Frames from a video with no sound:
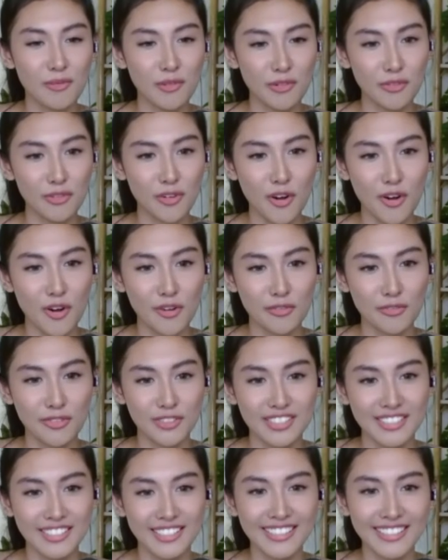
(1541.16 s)
of
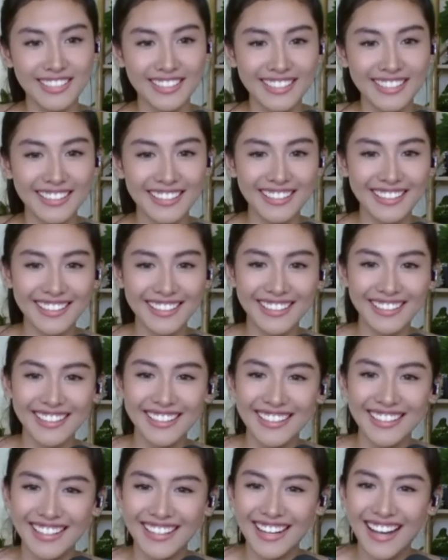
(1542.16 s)
coffee.
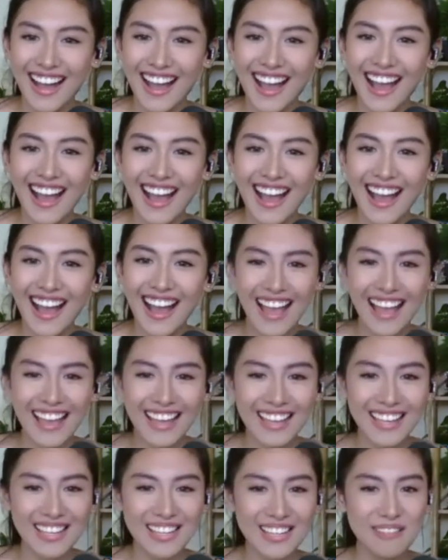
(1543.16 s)
Okay. I
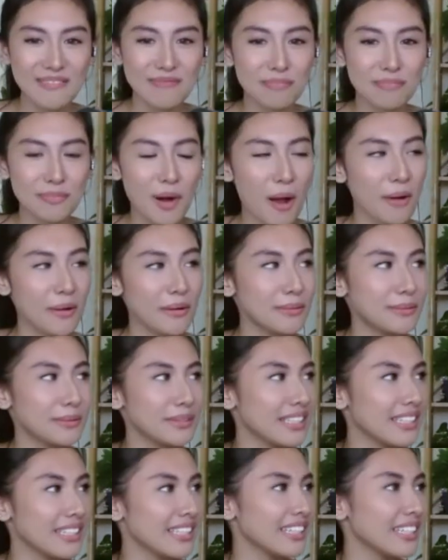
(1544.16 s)

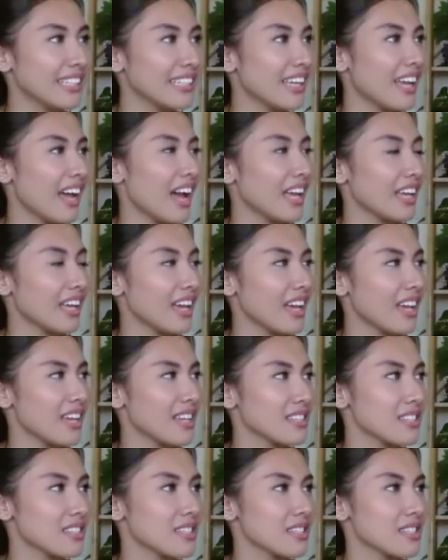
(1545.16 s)
probably, I
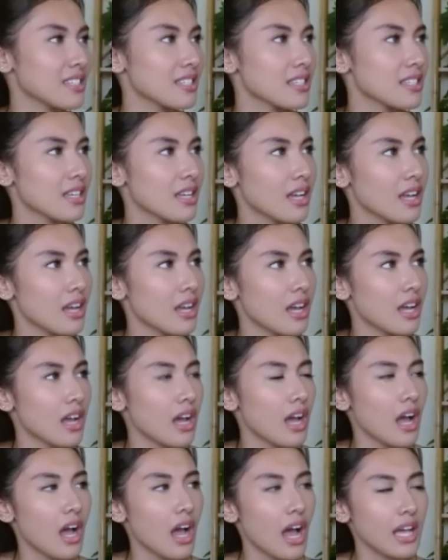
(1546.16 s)
guess,
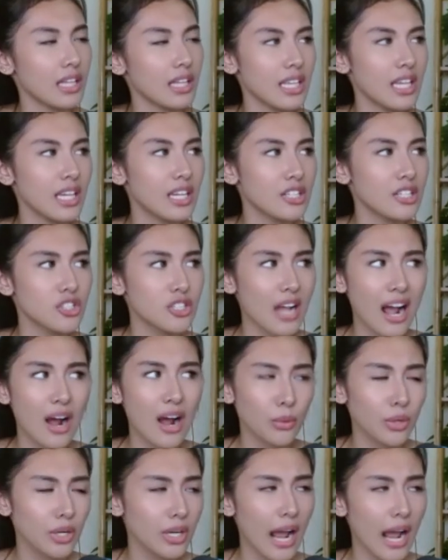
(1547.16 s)
I take a
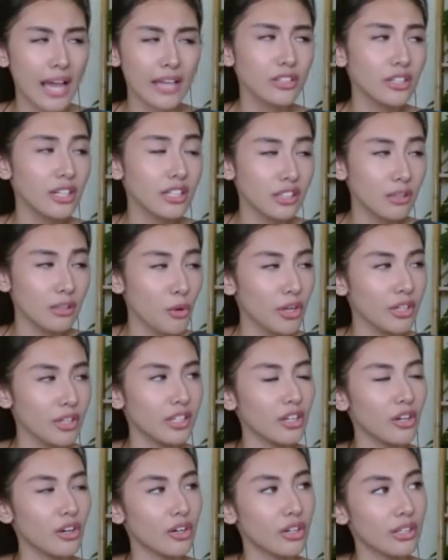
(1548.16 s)
shower either at the
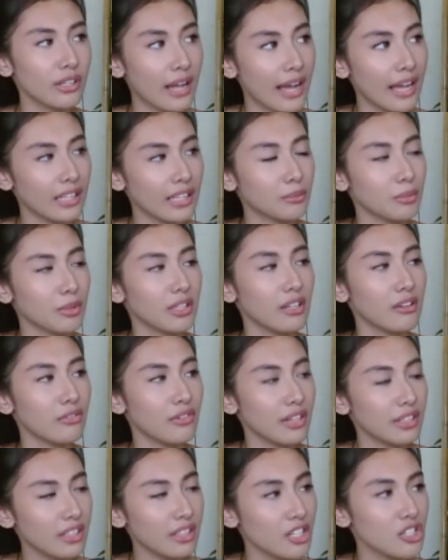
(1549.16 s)
morning or night. But if
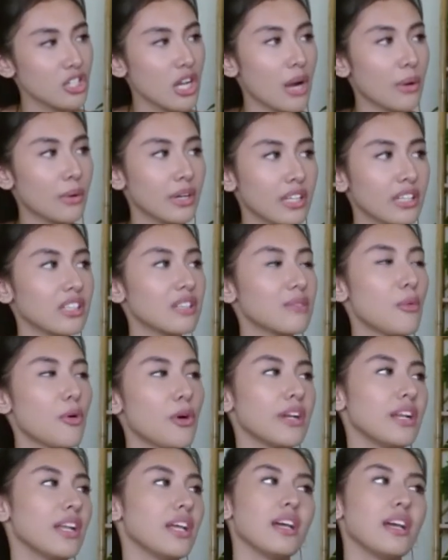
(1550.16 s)
I take a shower in the
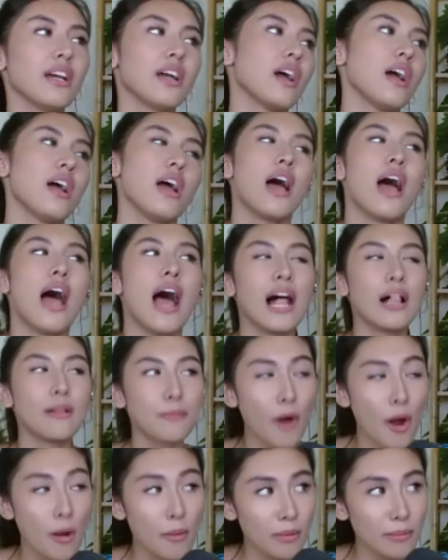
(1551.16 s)
morning, I'll
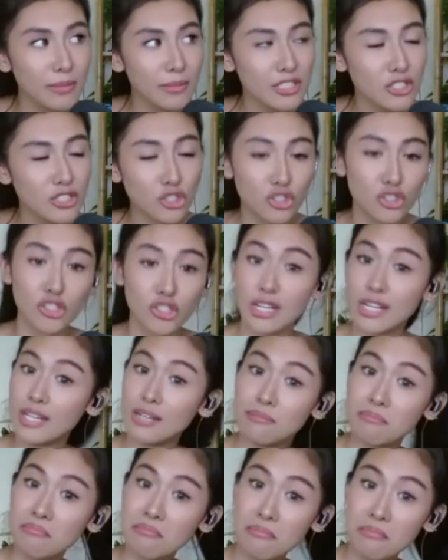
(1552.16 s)
probably
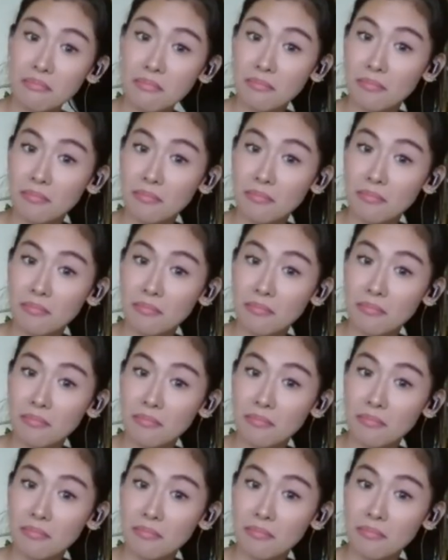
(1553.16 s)
stream